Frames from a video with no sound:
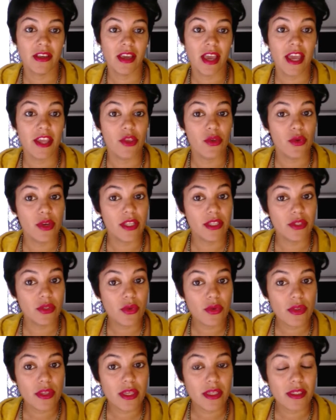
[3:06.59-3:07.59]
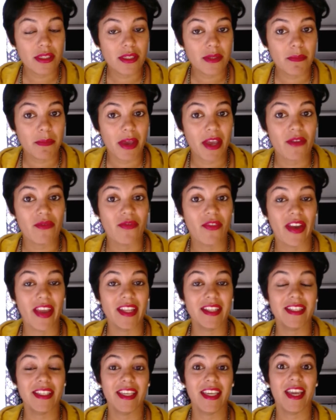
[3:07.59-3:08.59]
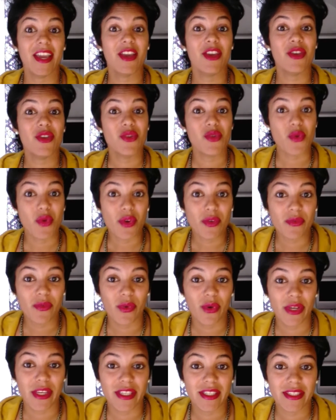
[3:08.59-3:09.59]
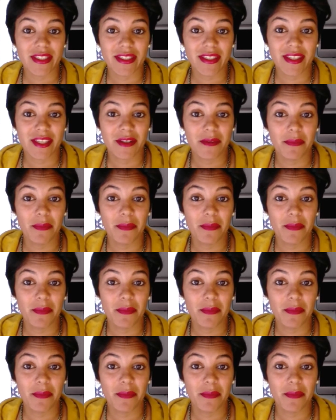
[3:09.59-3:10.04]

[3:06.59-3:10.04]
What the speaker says: And you can do this by finding your voice,